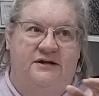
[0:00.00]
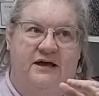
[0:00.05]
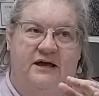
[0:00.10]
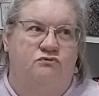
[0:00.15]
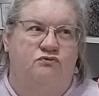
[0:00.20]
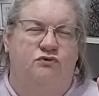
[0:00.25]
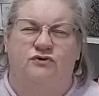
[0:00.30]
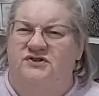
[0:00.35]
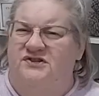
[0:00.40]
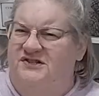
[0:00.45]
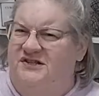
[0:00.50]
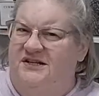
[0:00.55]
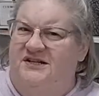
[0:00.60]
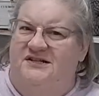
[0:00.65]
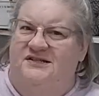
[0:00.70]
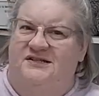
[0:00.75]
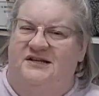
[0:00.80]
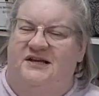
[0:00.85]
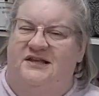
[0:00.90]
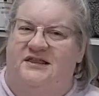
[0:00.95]
Route
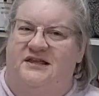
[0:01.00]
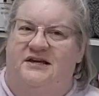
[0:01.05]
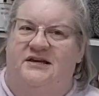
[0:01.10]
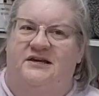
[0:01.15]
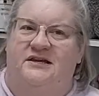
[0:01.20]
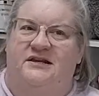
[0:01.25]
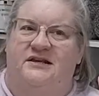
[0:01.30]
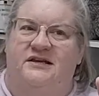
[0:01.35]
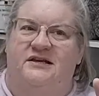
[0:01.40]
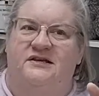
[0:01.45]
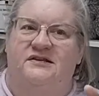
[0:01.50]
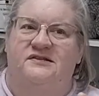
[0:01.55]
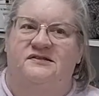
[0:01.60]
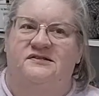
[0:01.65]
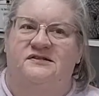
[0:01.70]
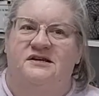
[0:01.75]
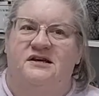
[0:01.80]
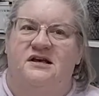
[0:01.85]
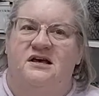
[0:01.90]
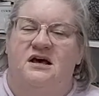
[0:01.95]
6, I think it is,